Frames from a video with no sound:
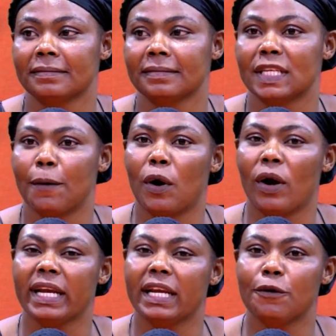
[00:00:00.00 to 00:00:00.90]
The
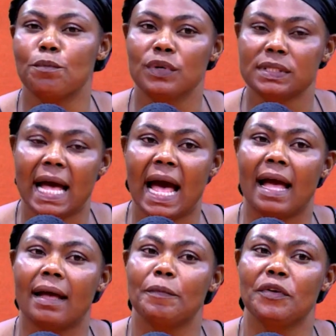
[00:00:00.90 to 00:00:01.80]
more hinny new busa,
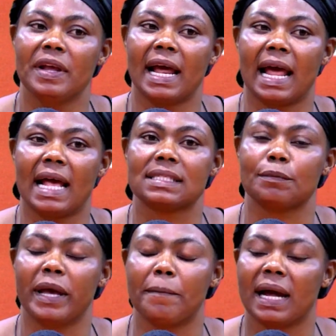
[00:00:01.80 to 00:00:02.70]
mini and I say,
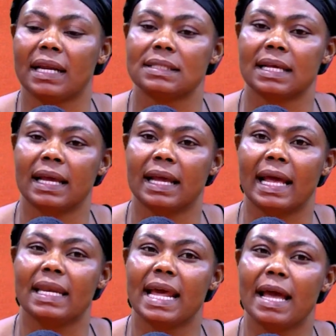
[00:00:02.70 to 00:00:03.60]
bear man, they say,
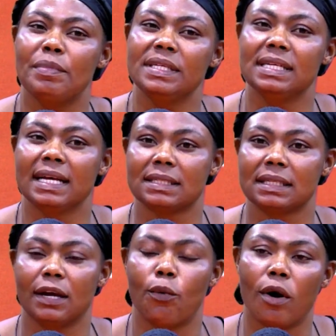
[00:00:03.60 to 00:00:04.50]
a dead business
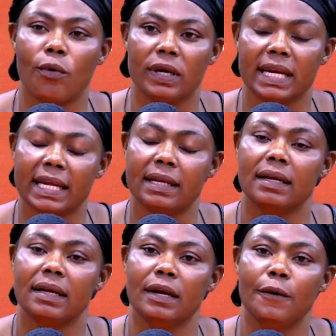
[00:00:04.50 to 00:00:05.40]
in a war would ne
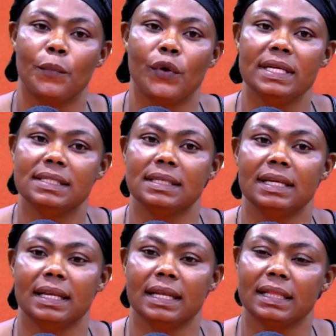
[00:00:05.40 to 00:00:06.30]
police in
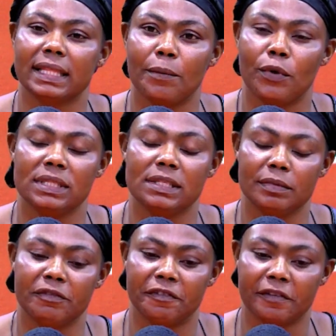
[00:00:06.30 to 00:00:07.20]
a temo,
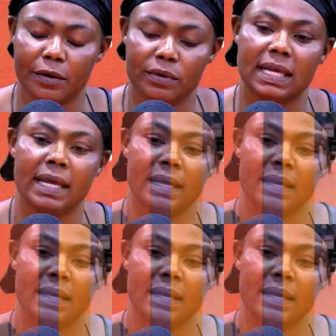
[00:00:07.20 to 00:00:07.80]
Timmy Frey will say,